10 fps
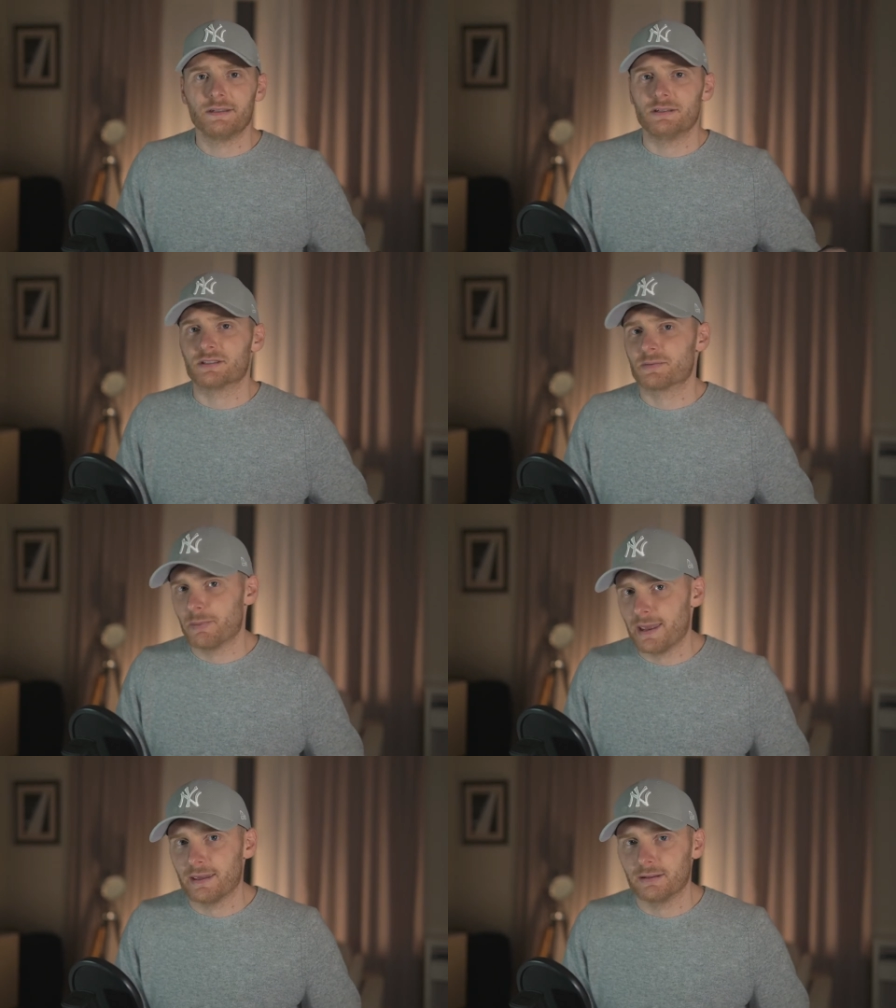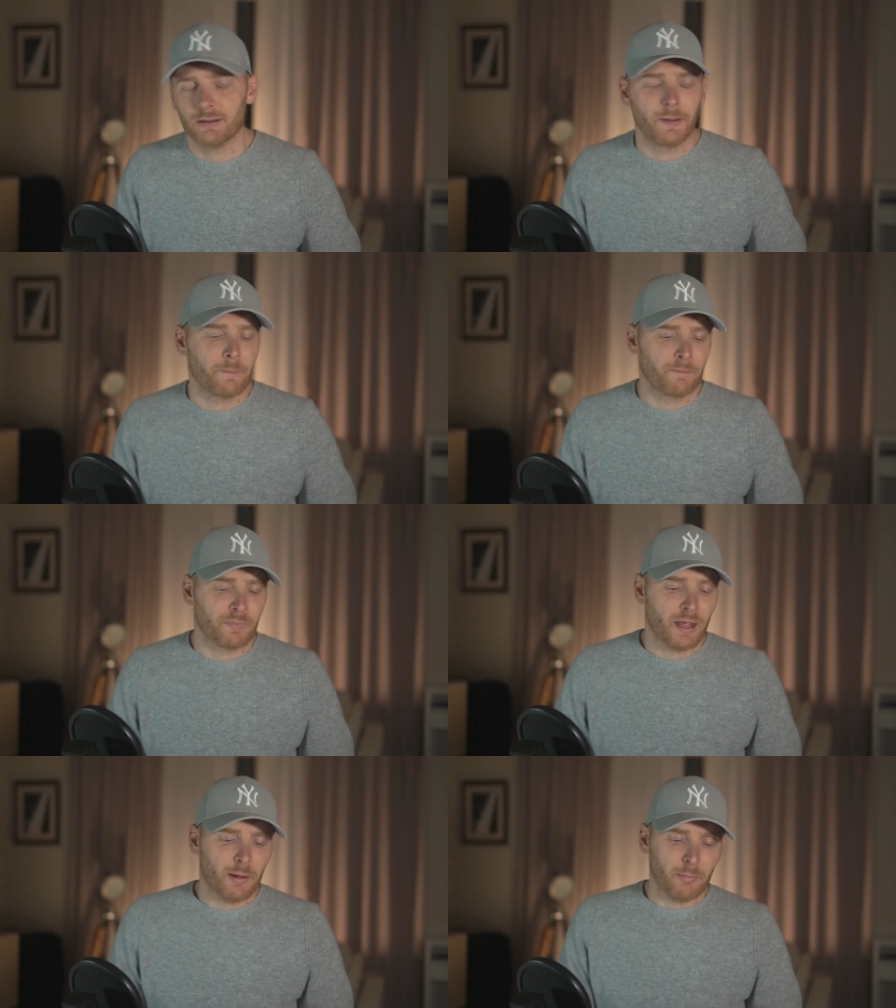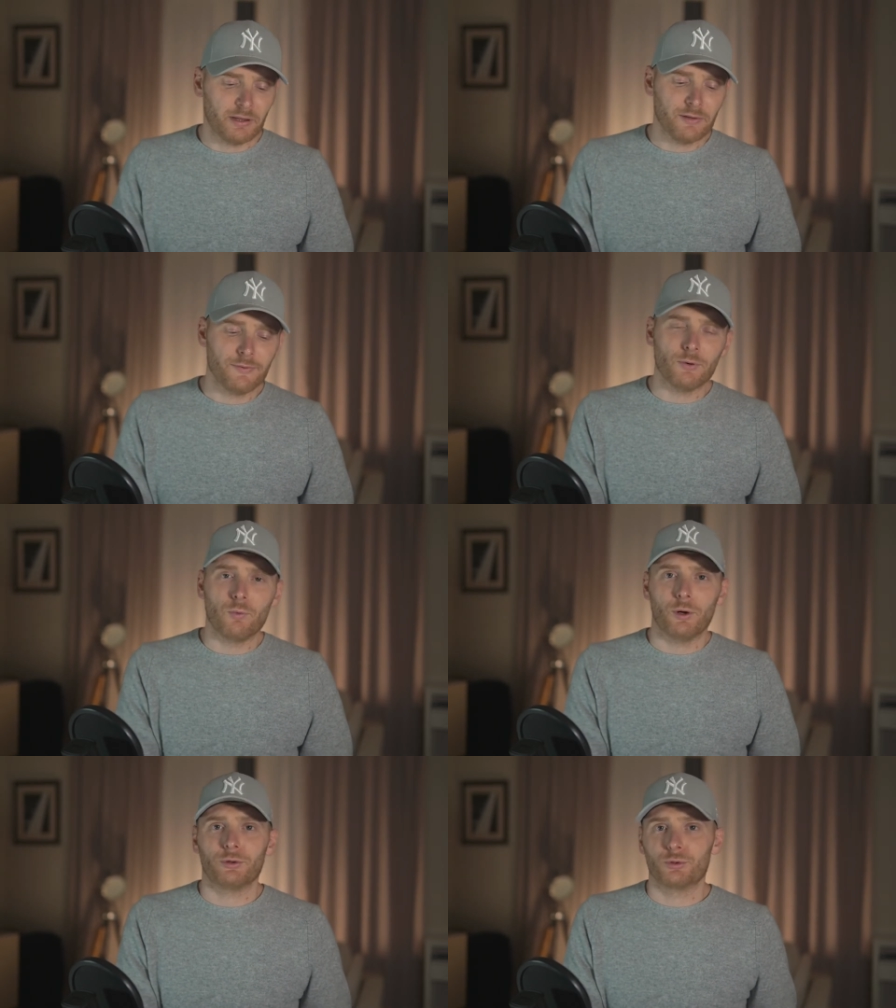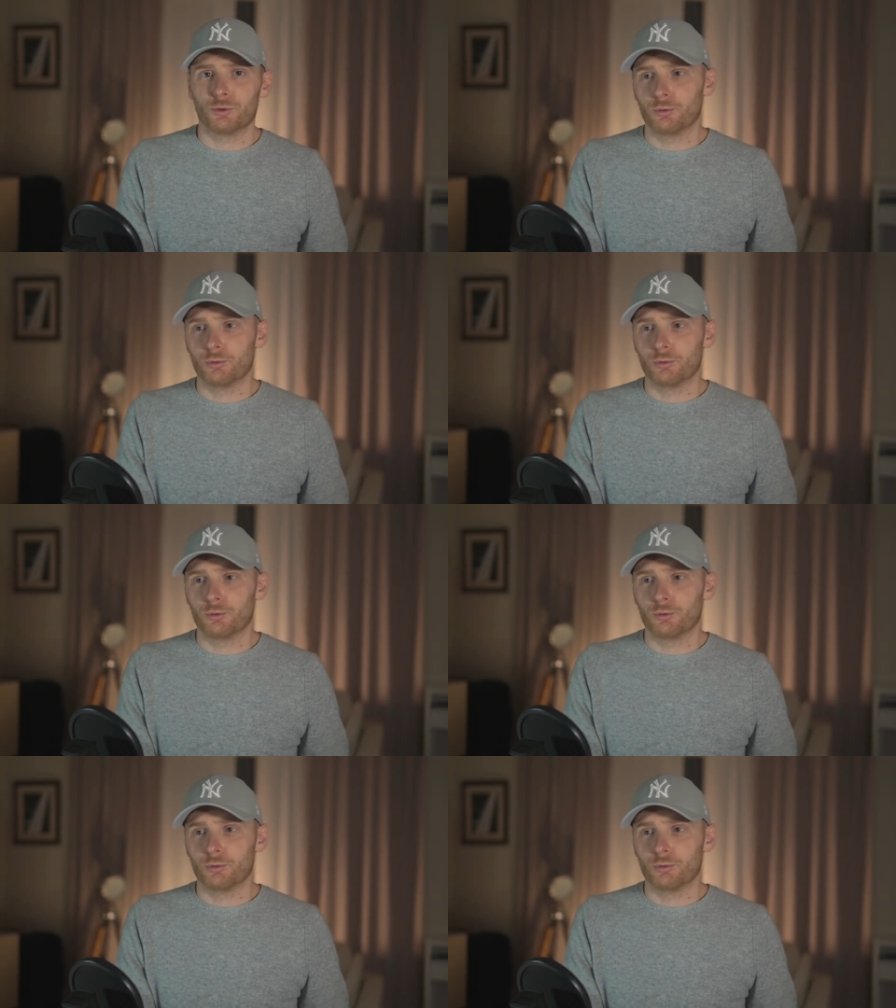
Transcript: in Spain. But if you want to